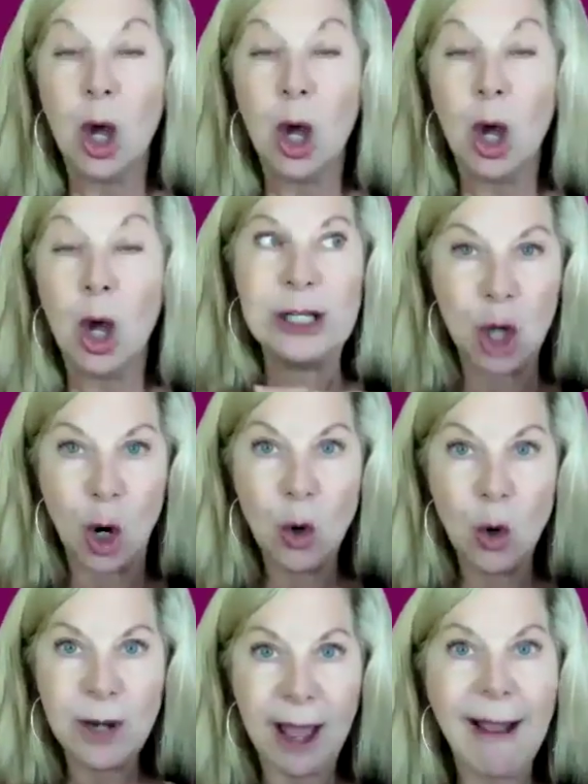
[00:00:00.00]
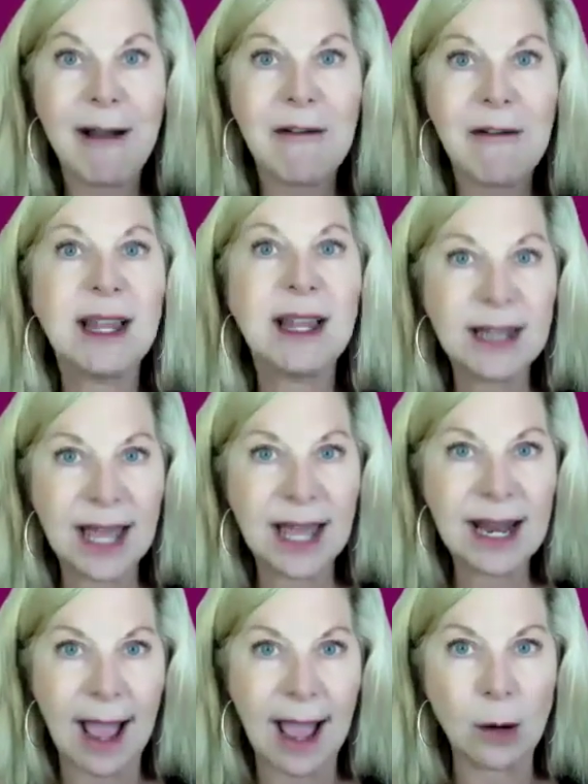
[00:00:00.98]
When we don't have that
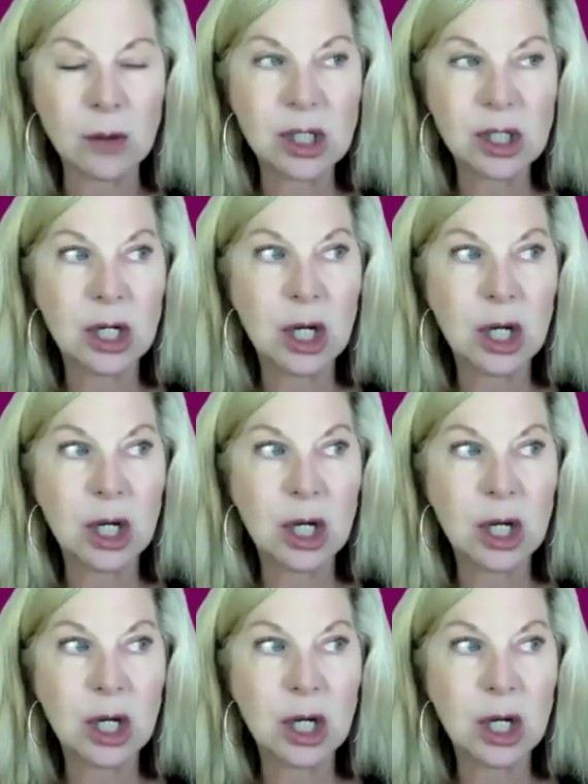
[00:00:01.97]
laid out,